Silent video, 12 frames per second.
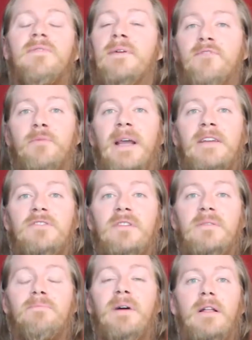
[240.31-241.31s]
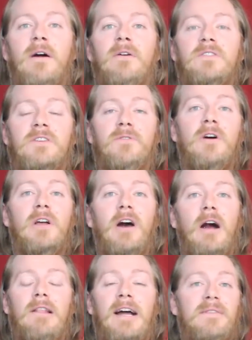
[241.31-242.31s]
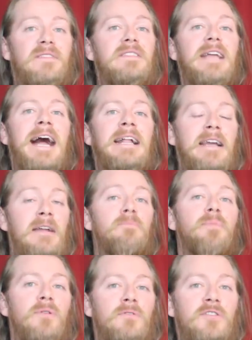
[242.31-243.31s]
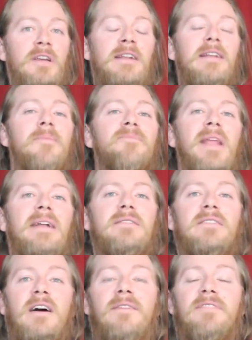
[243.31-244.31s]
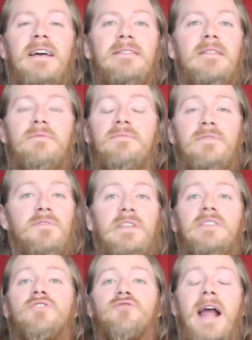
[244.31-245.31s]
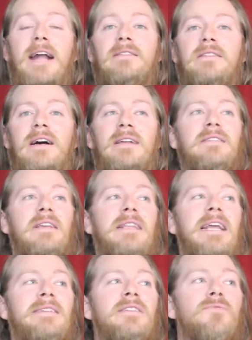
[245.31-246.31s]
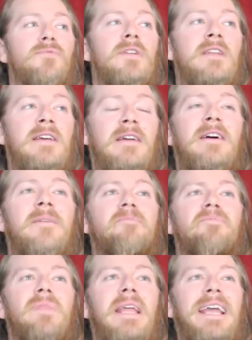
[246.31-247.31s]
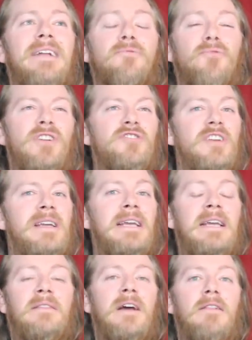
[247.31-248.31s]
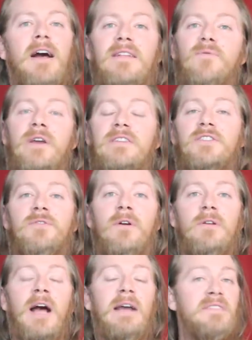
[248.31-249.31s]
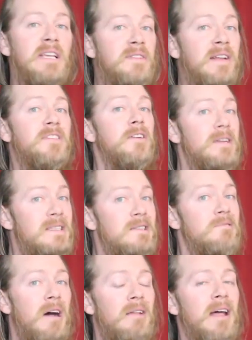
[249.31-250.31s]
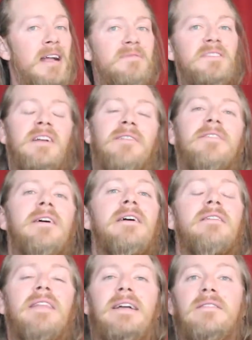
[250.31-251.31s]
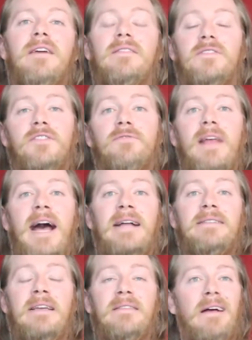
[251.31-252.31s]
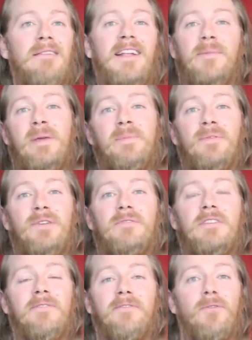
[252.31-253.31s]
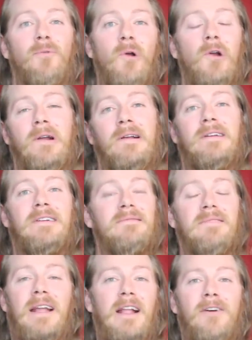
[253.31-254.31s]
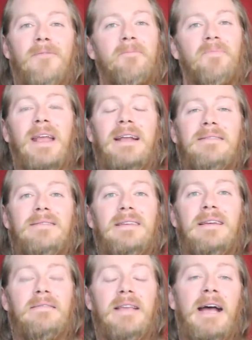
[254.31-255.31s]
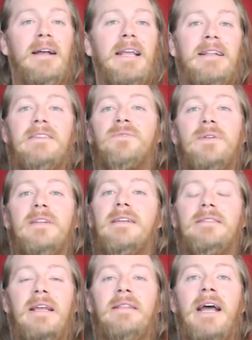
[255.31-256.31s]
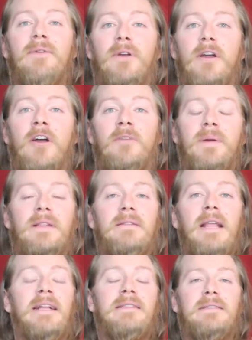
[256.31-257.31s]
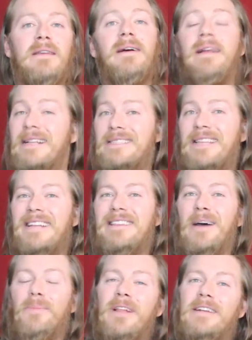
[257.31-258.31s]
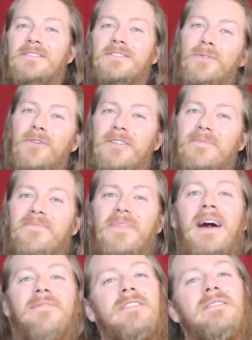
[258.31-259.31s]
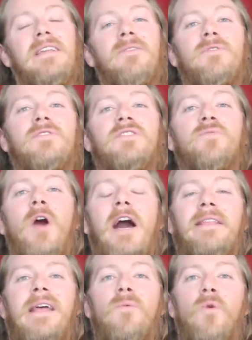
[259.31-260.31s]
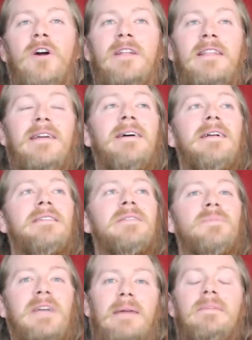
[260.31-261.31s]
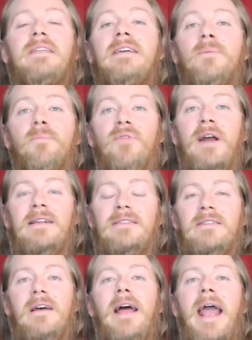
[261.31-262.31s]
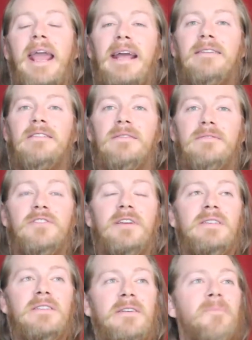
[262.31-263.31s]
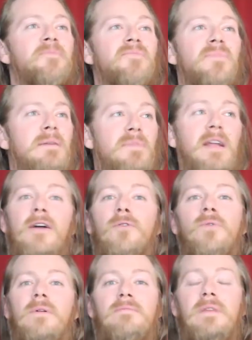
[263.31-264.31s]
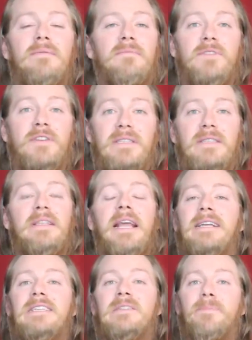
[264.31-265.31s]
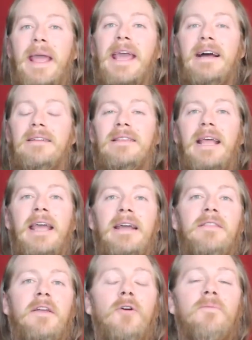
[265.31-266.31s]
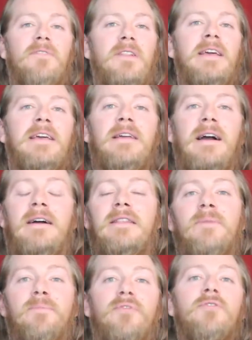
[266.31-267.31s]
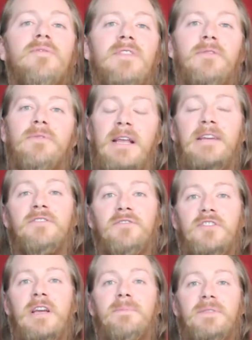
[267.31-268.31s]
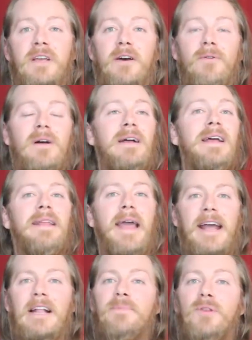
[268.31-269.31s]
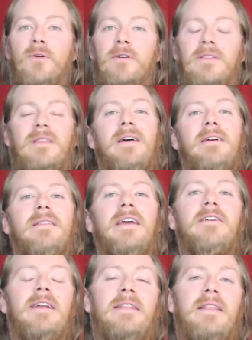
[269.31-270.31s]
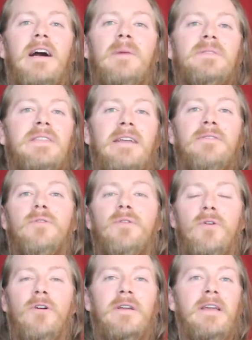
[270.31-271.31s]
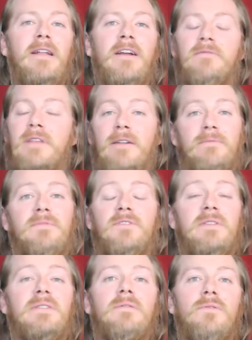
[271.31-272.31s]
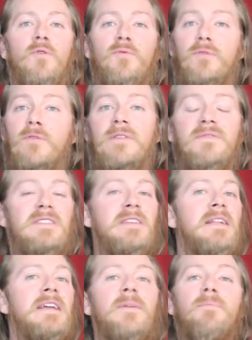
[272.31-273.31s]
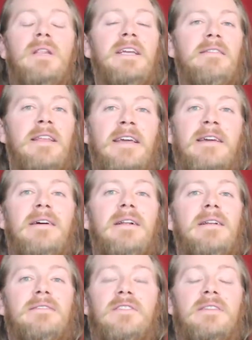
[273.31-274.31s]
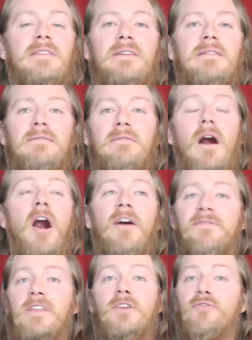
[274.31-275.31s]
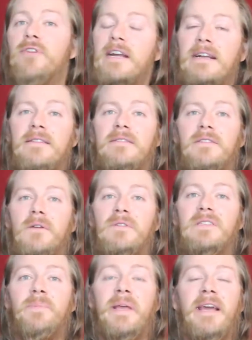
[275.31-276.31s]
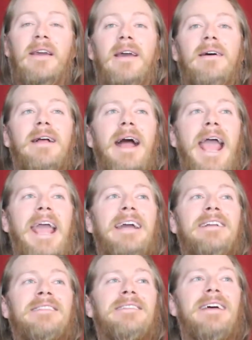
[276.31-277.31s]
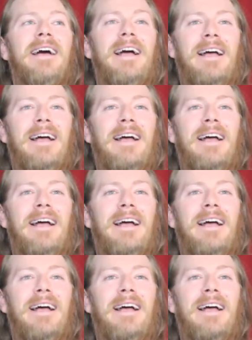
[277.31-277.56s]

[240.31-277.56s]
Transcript: of information, but also a lot of static and bullshit and stuff that uh, distracts us and isn't really enriching in a lot of ways to our lives. Even if there is still a lot of stuff that does do that, and a lot of people use it for work, you know, and uh, yeah, it is what it is in that regard. But it's it's that double-edged sword, obviously, which is why they wanted some time to decompress and just you know, just expand and hopefully uh, improve their relationship. So they head up north. They're in the upstate New York, you know, you know, just north north of the city, completely just to, uh, off the grid, so to speak. And